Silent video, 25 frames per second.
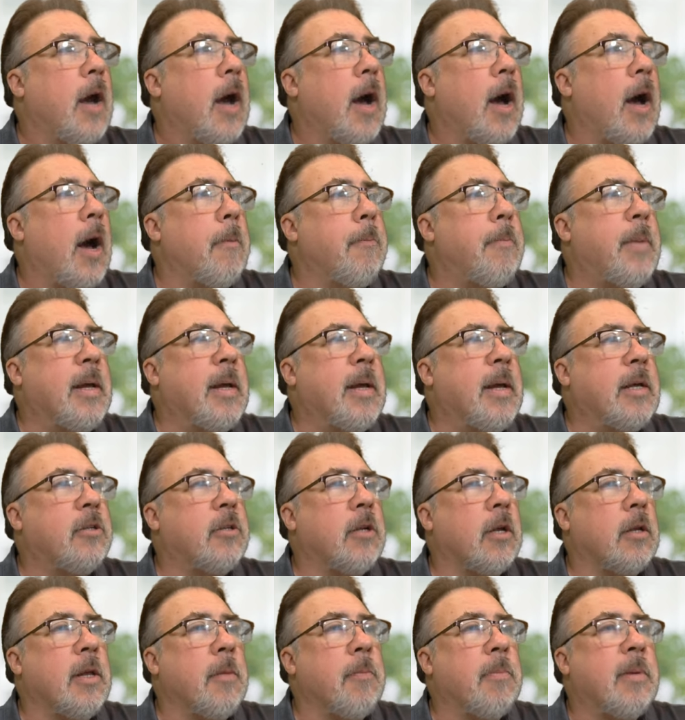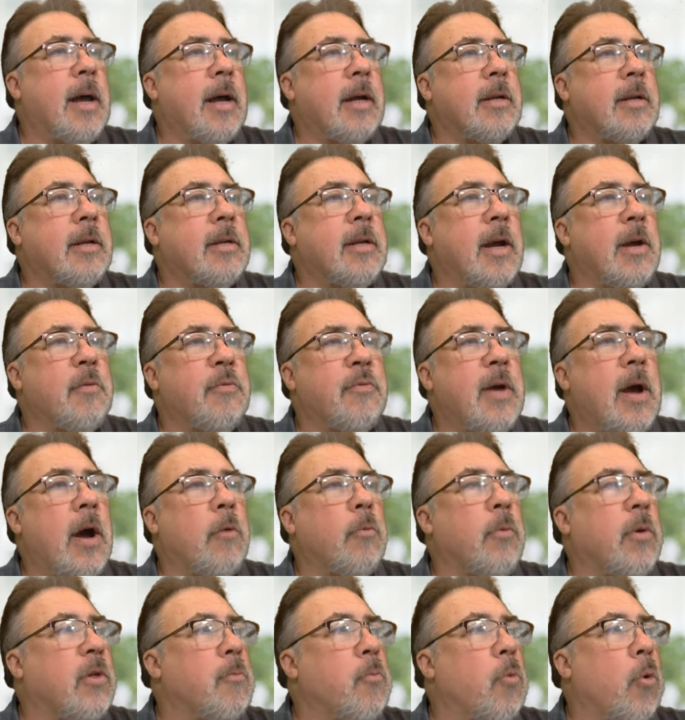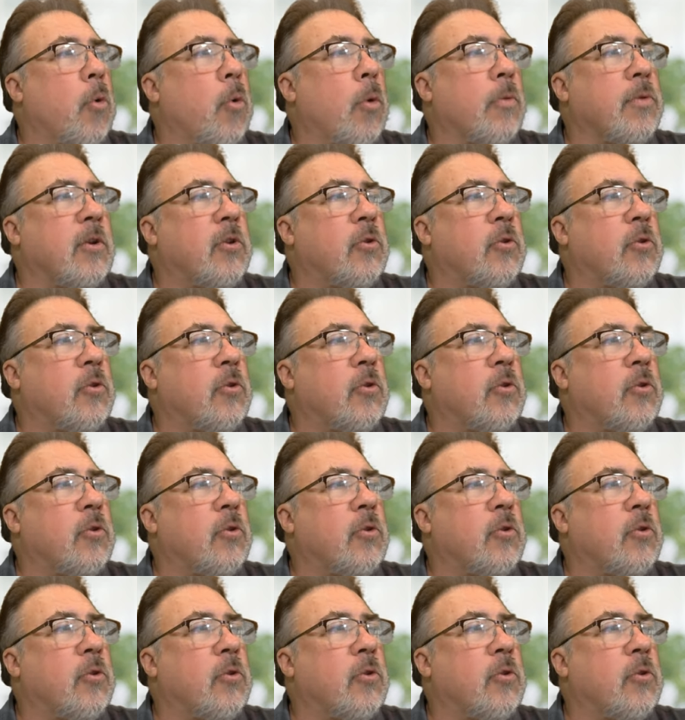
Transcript: Uh, basically, Black Knight found with more